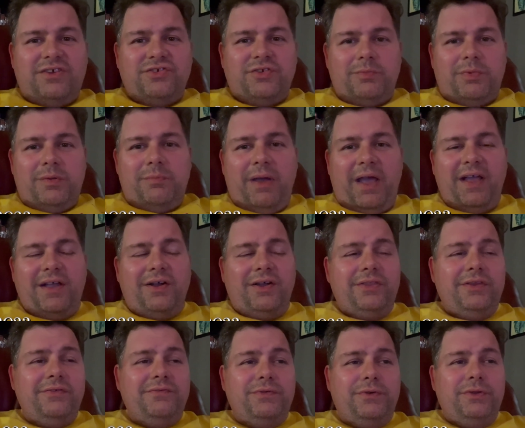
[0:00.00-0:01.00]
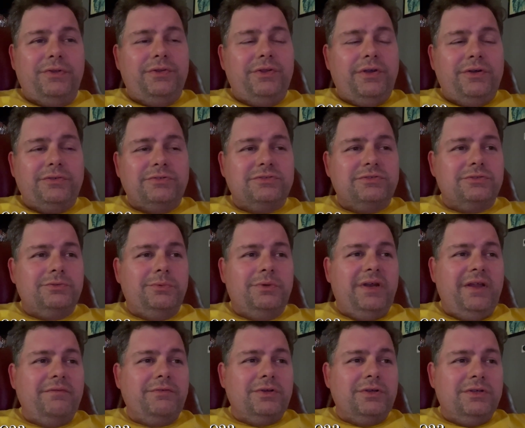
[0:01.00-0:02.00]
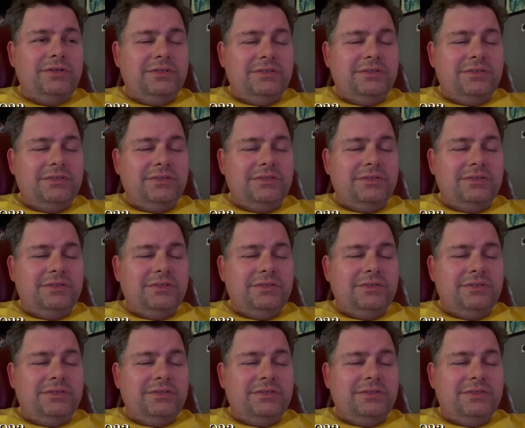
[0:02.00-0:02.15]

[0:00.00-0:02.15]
should be back on the full dose or whatever.